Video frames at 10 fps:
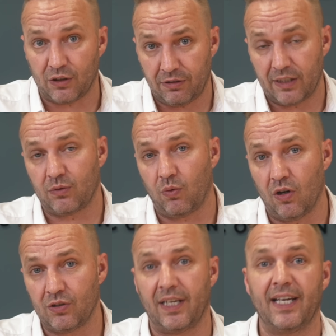dress
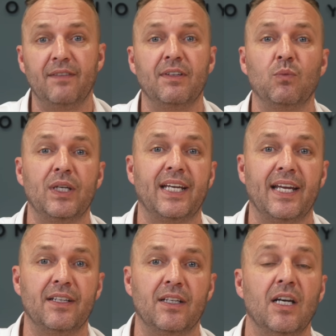watch, that evening
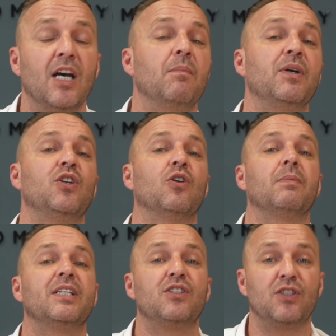weekender, but you don't want to
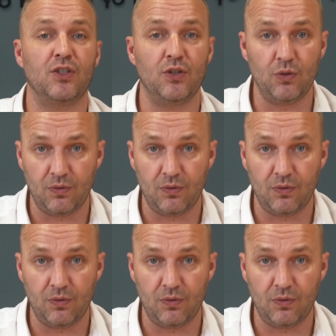be too